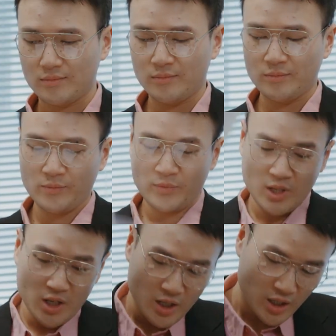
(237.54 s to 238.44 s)
level of
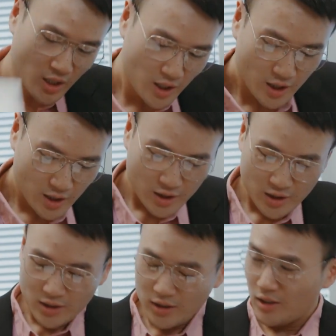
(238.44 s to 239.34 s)
hardship that's going
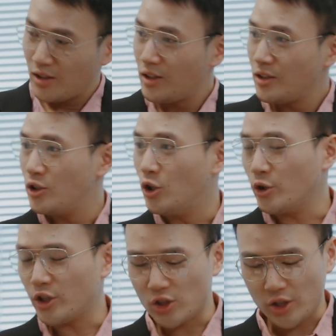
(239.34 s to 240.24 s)
to get you to get
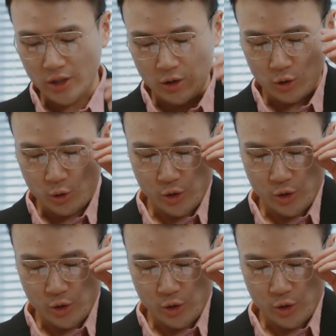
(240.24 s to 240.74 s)
out of this